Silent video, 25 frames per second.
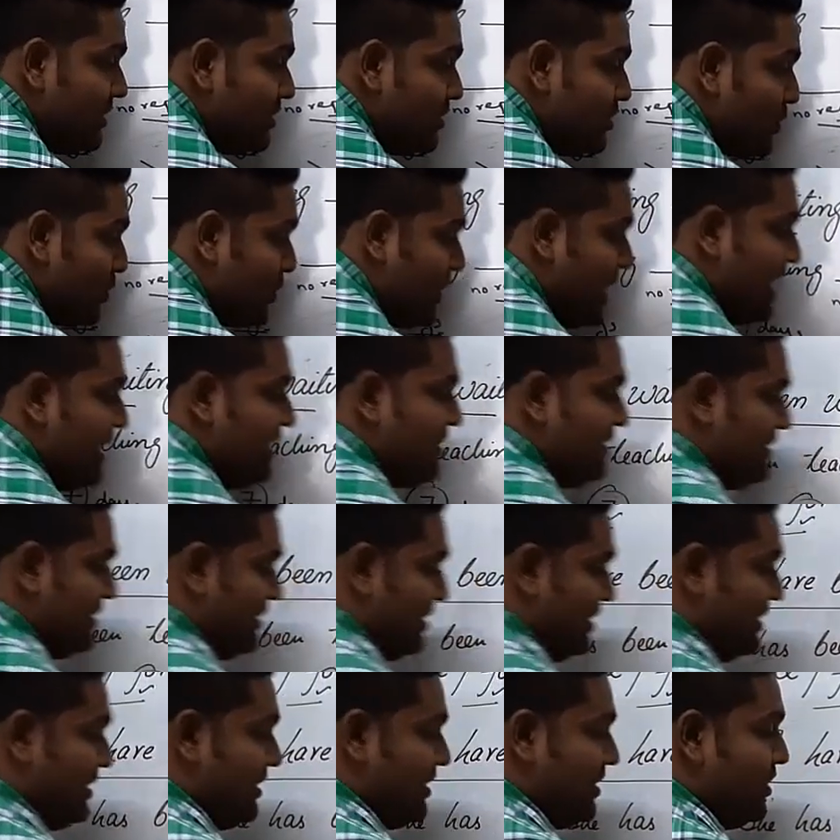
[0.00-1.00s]
2
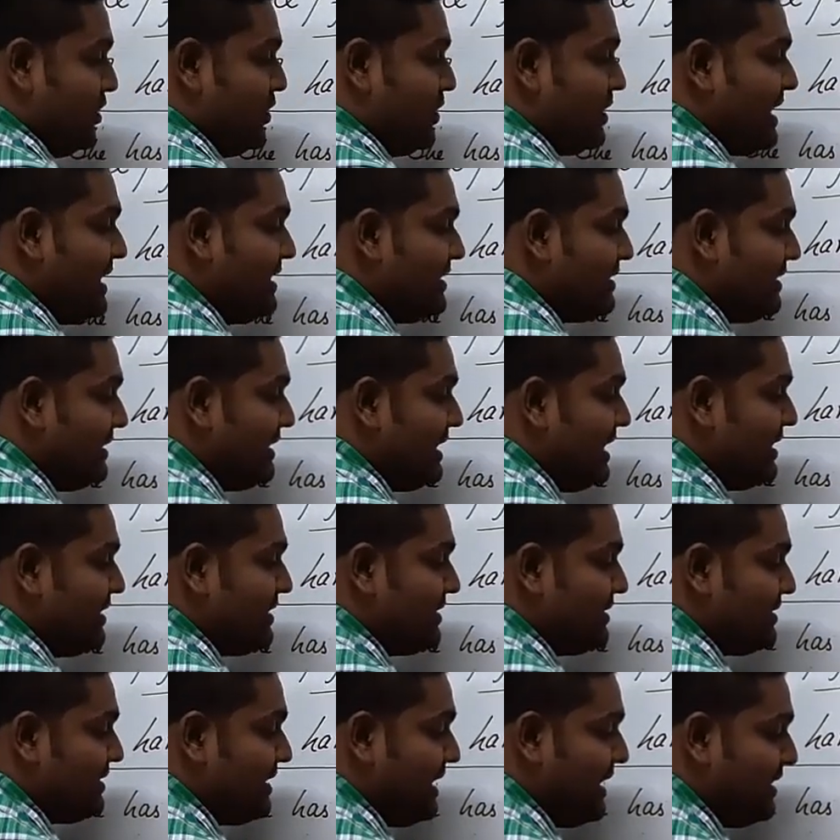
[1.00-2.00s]
days, you can see
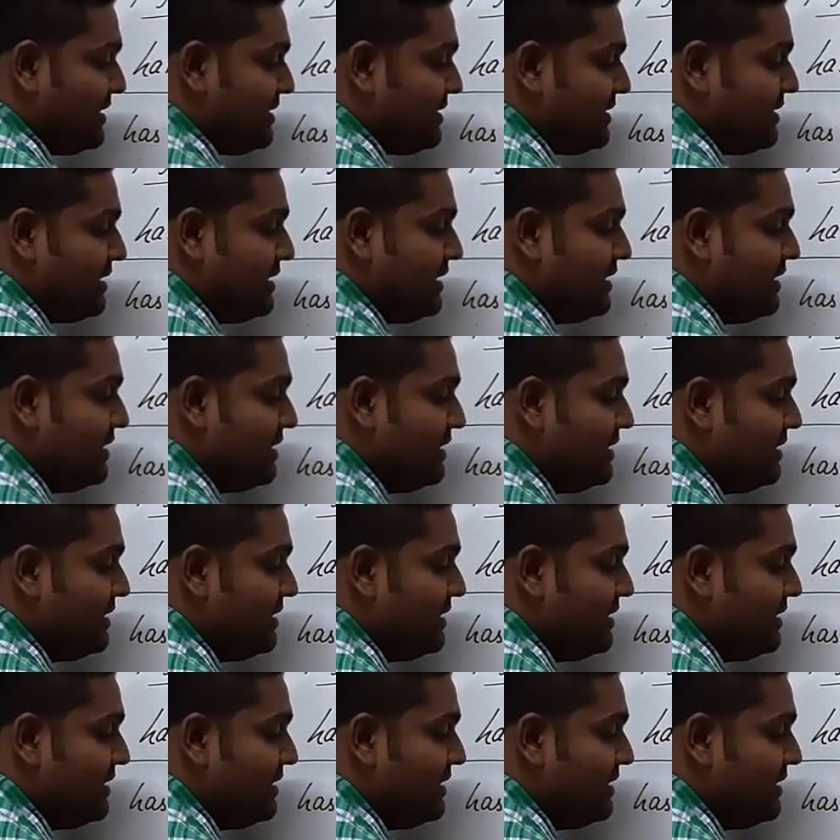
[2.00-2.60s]
that 6